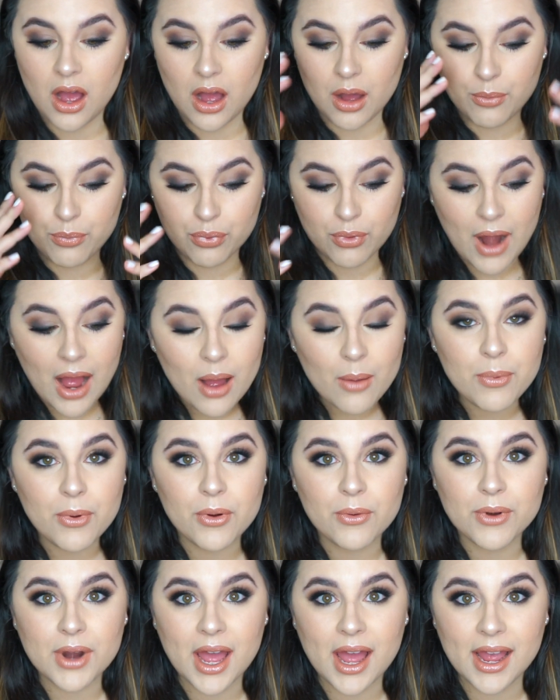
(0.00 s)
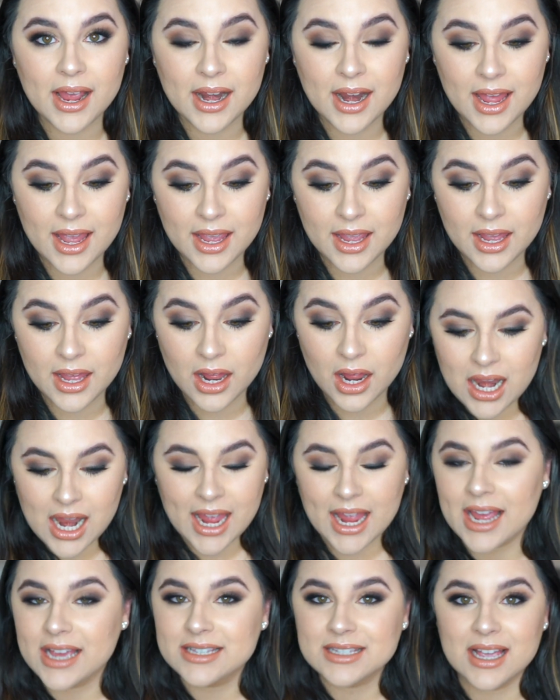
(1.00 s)
a brow bone highlight.
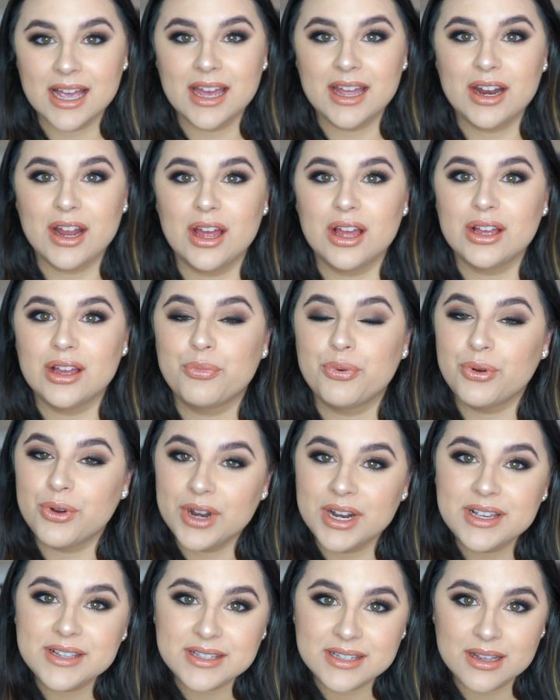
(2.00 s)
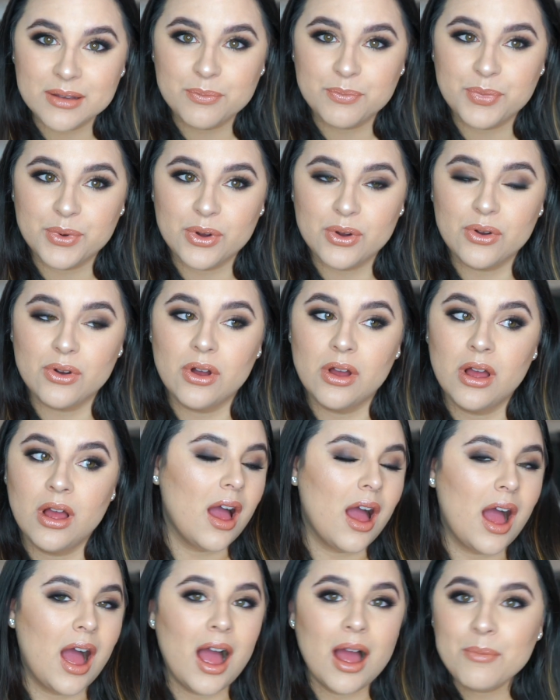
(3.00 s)
Like I said, pretty simple.
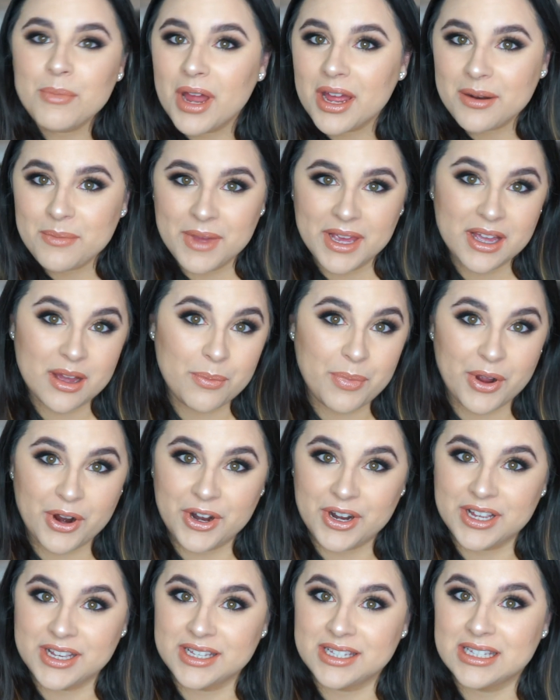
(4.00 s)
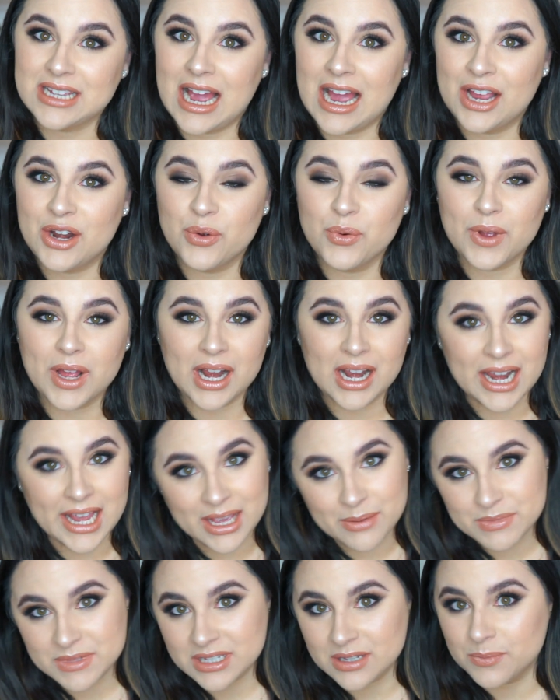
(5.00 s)
I'm not a makeup artist. I don't
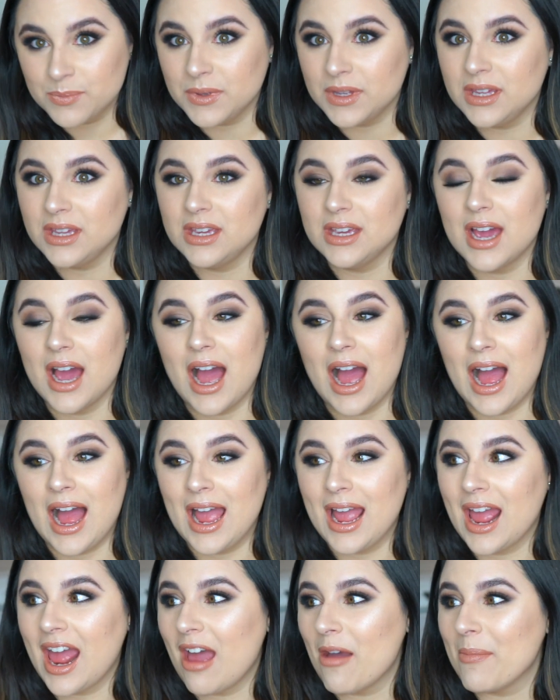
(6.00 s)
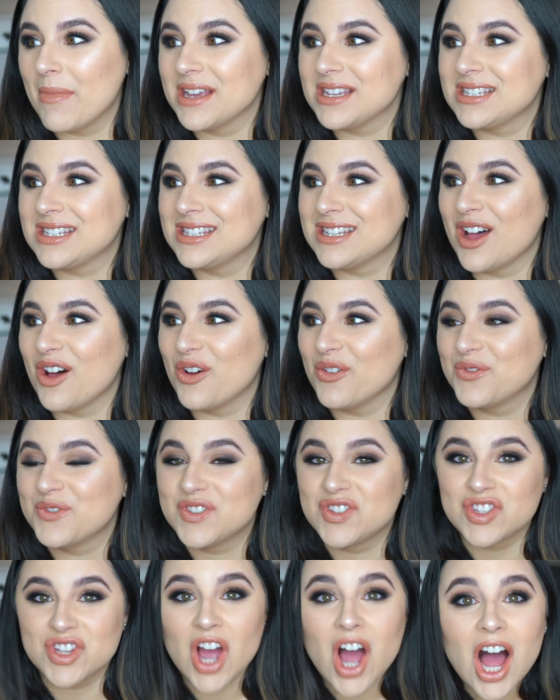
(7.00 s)
claim to be. I am
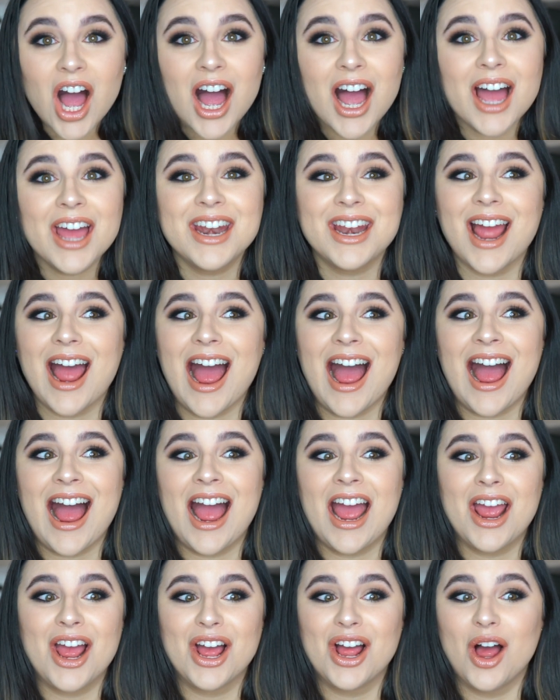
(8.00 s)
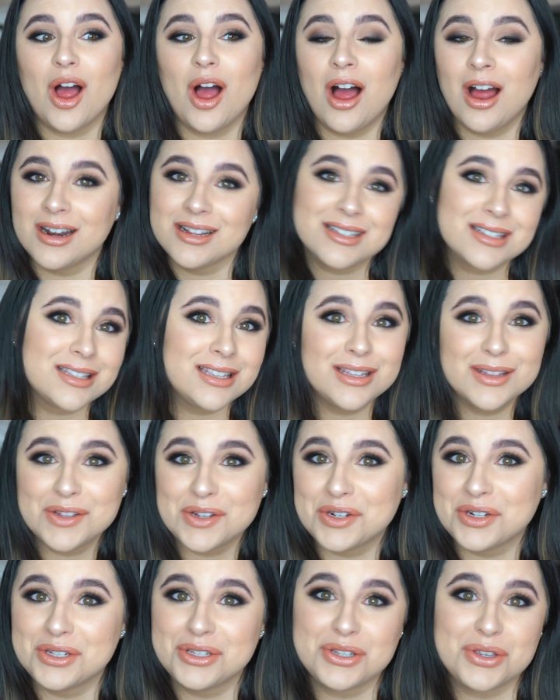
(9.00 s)
self-taught. I honestly
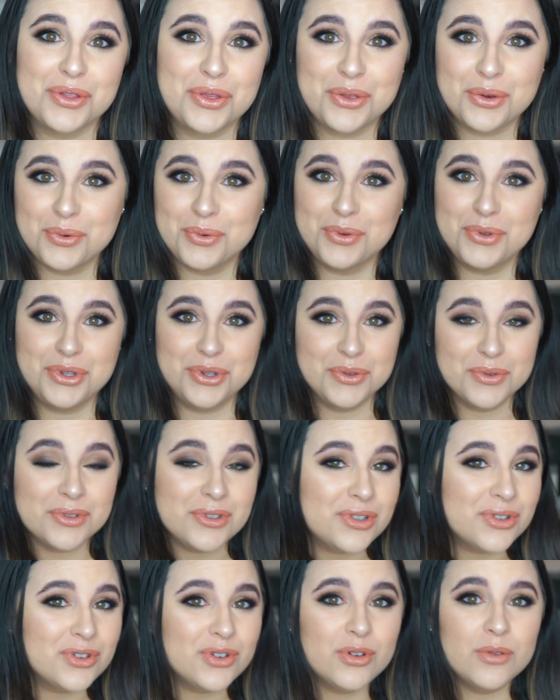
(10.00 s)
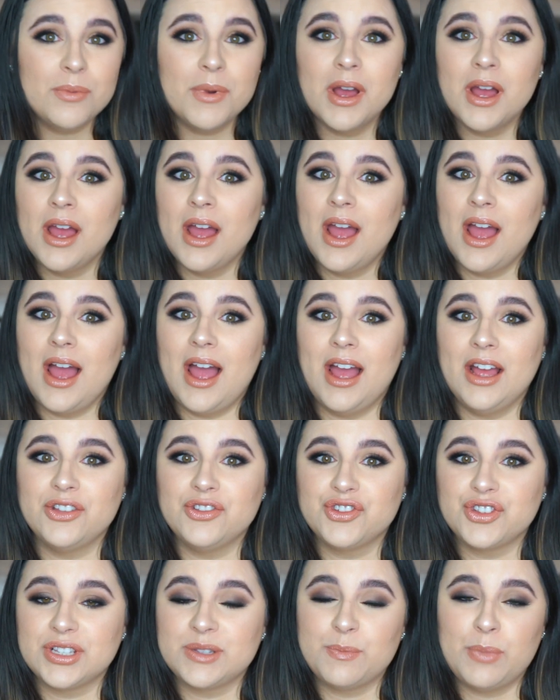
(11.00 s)
learned through YouTube and
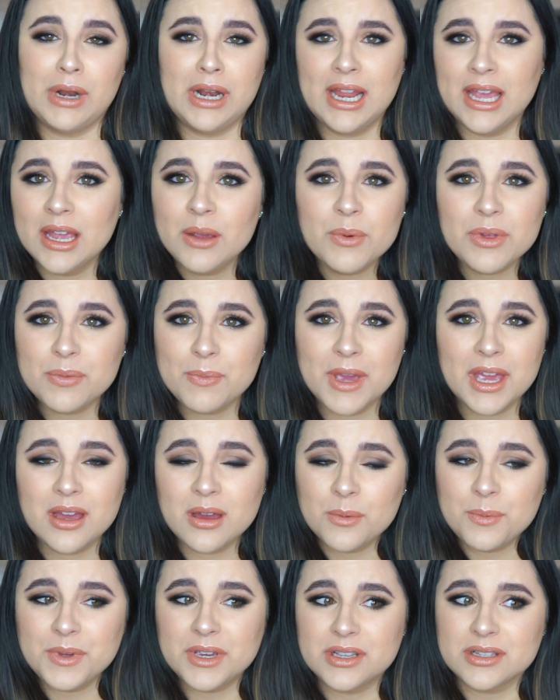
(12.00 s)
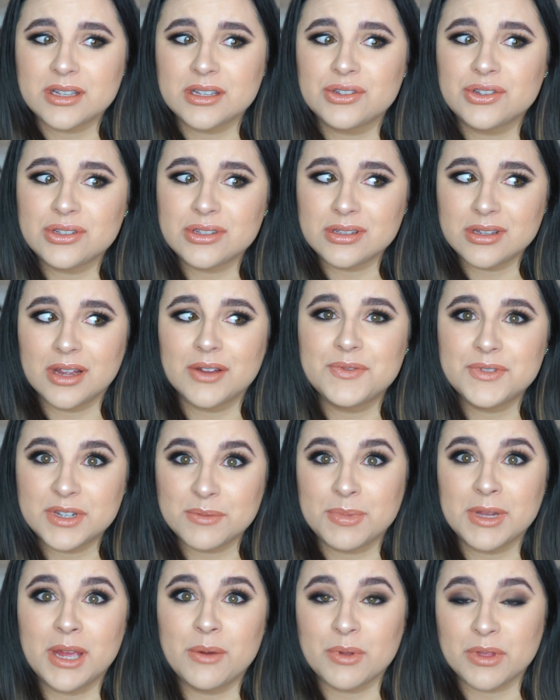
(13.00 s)
just playing with makeup because I just love
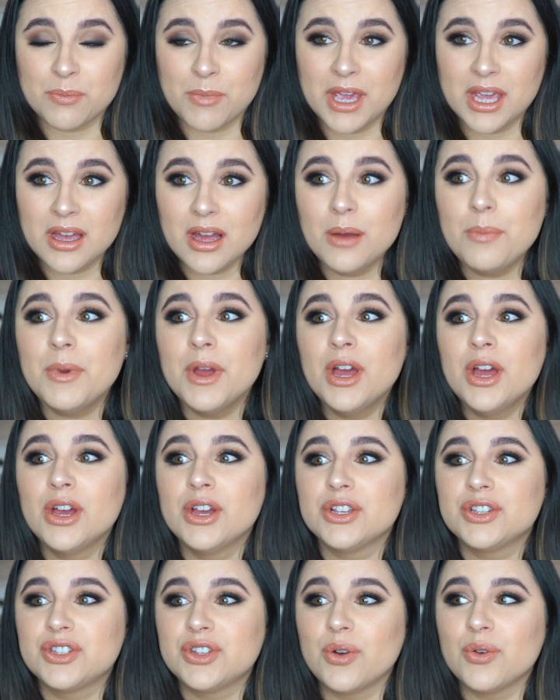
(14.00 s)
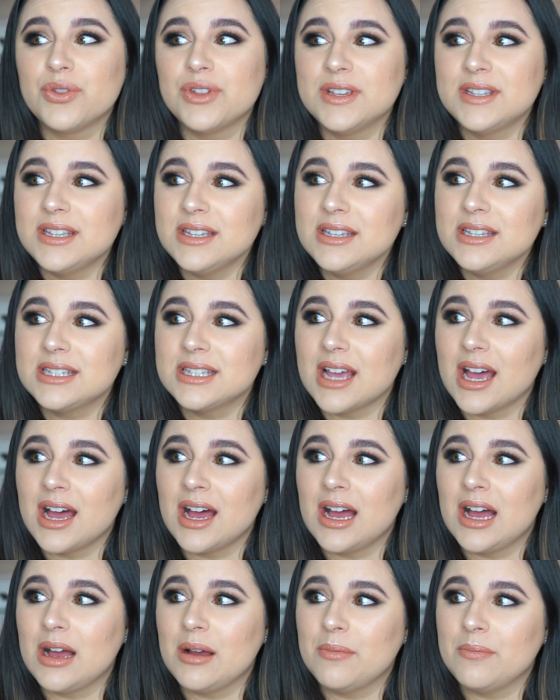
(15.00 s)
to play with makeup. So this is
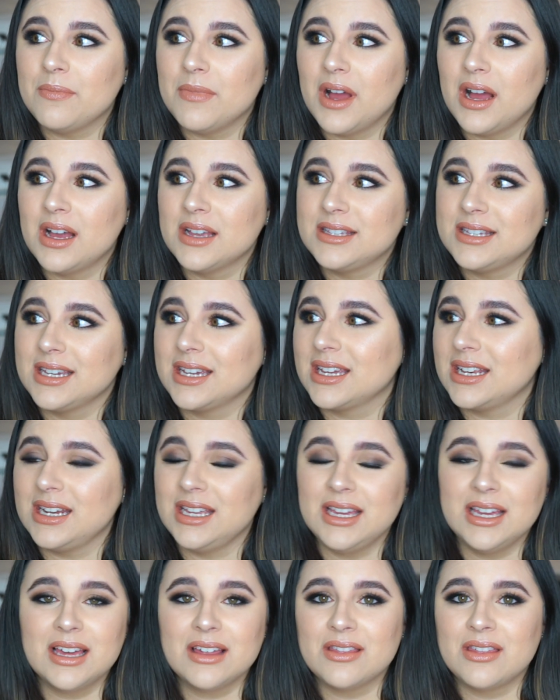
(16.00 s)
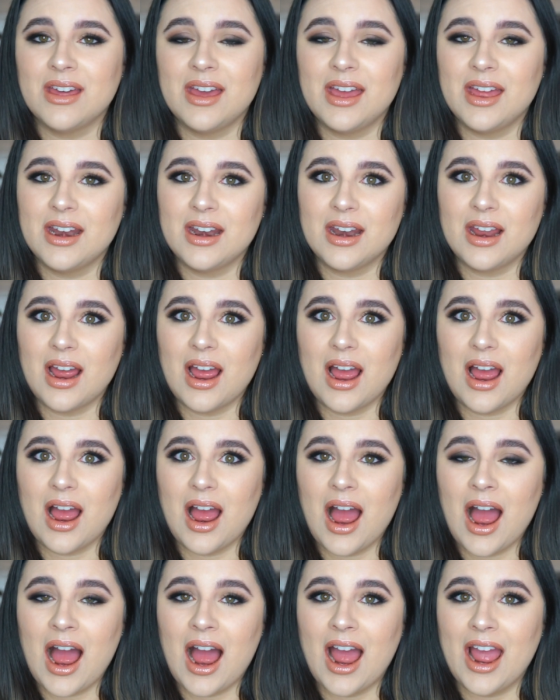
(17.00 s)
a technique that
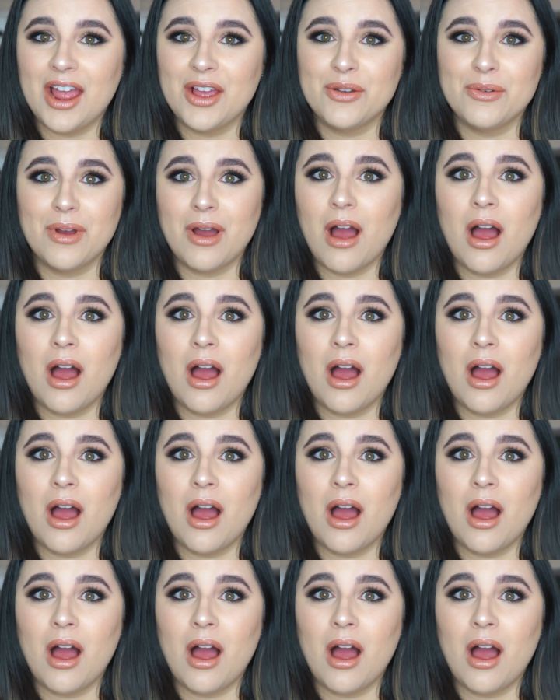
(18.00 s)
I